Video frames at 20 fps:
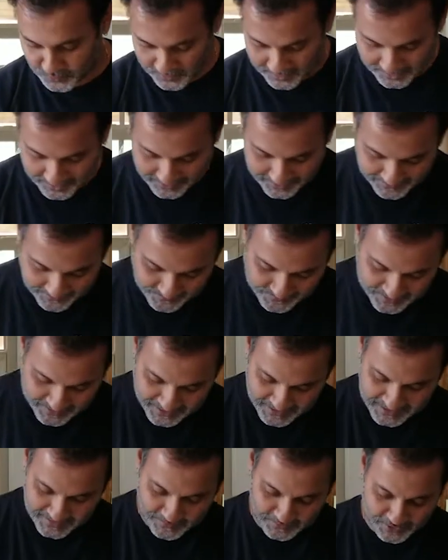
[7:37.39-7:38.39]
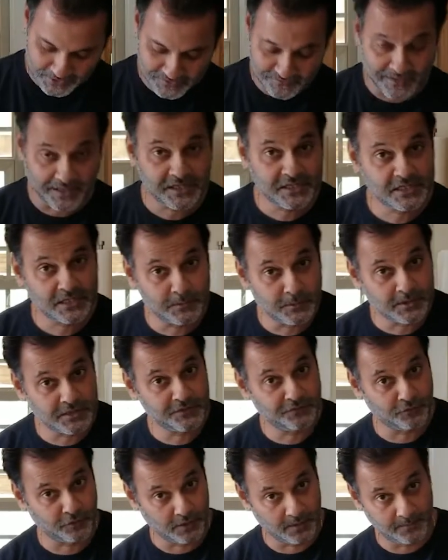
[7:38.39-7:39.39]
where some of those vegetables
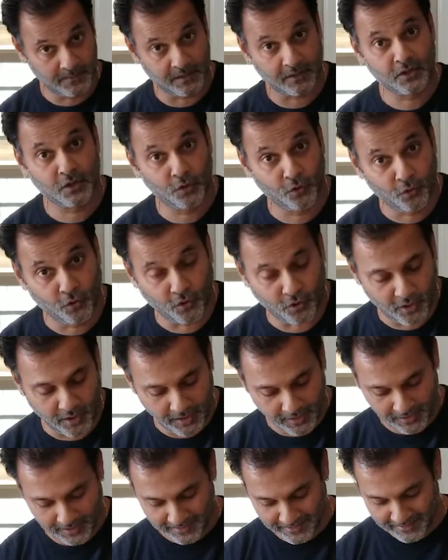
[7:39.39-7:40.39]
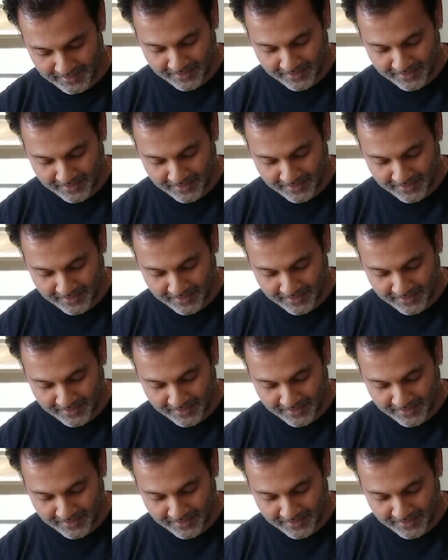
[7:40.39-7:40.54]
form the core